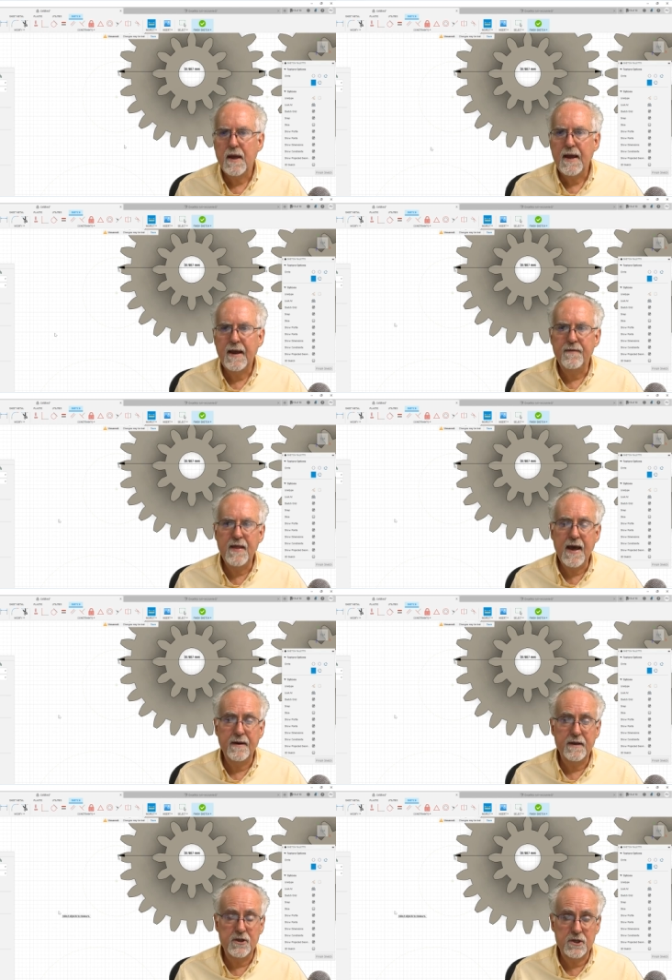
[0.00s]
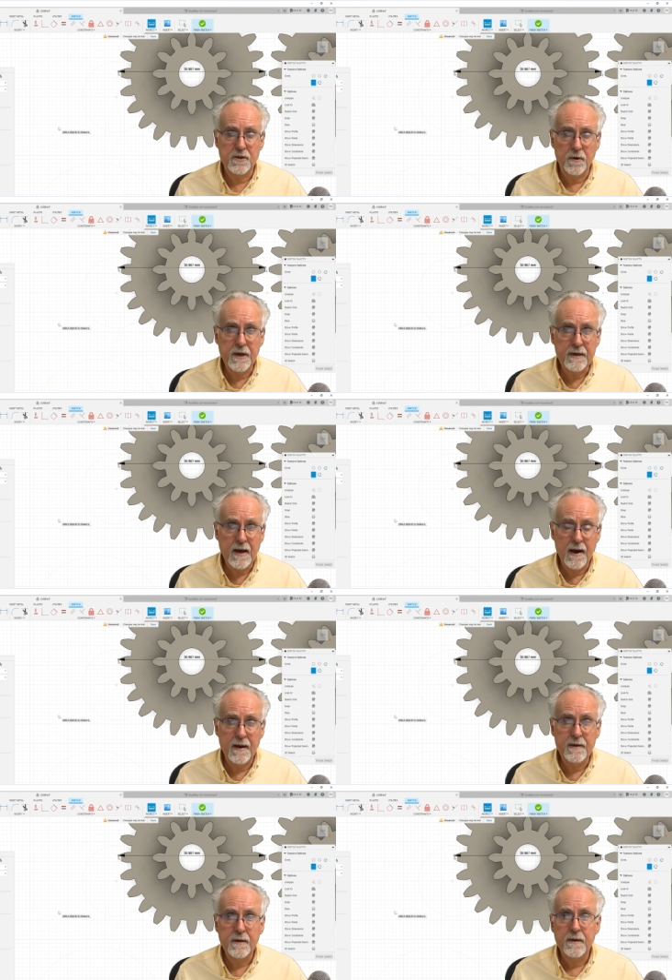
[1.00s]
and that is
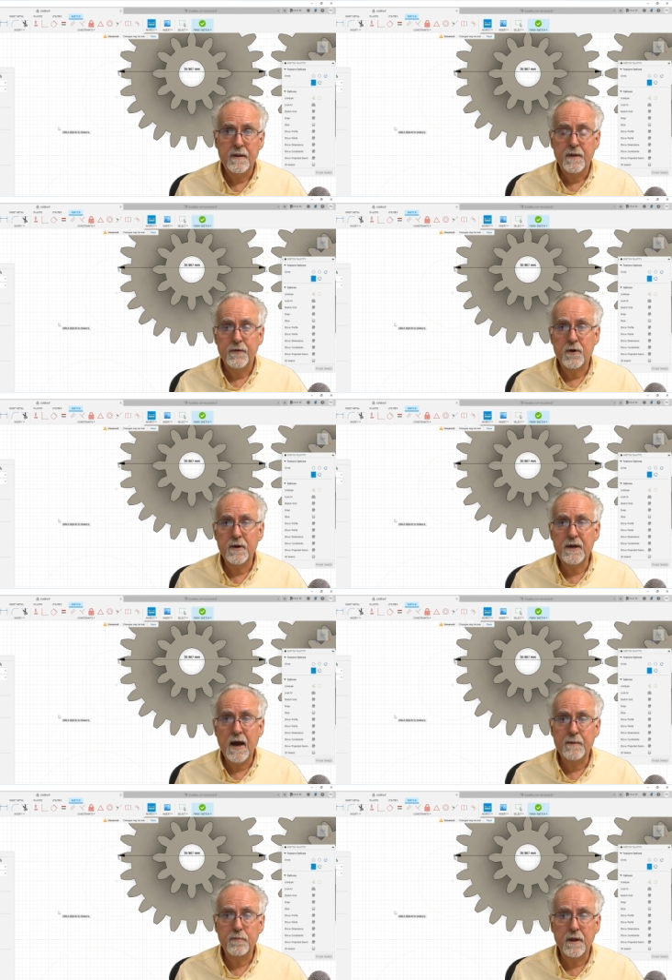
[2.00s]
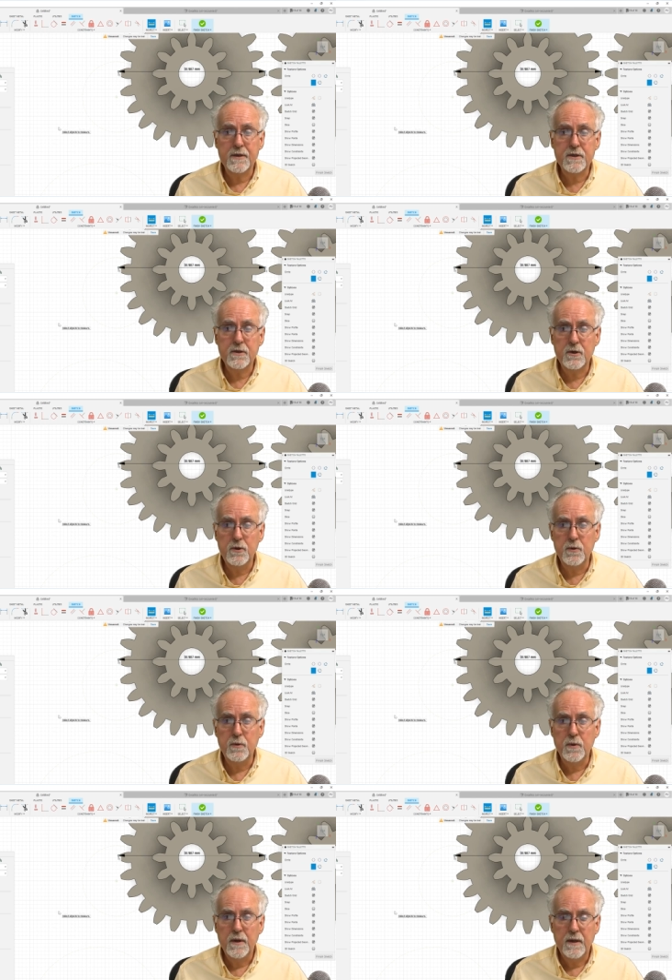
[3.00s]
39. 39 plus
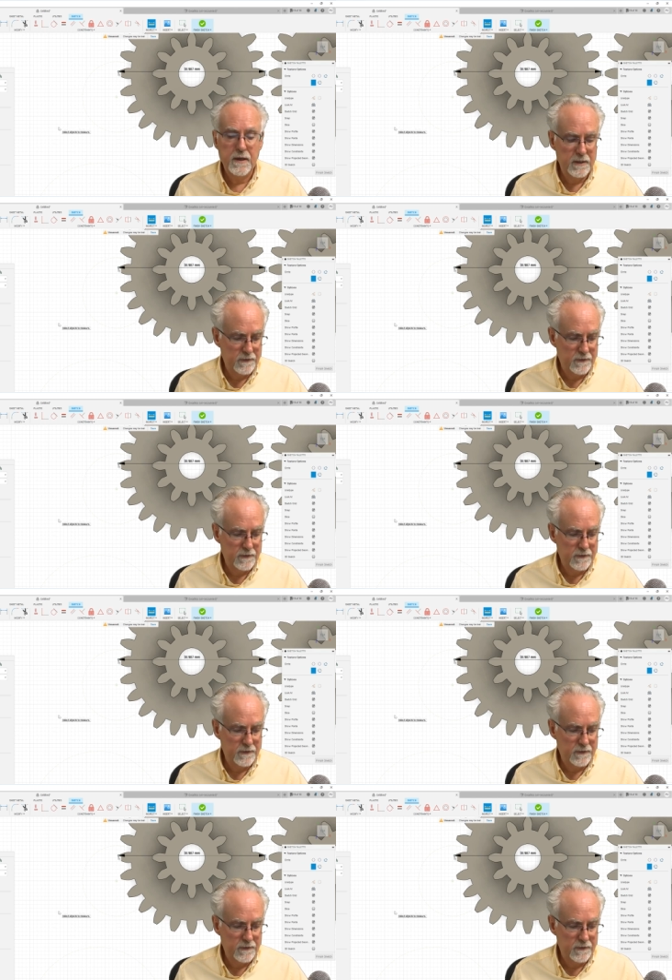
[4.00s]
2 is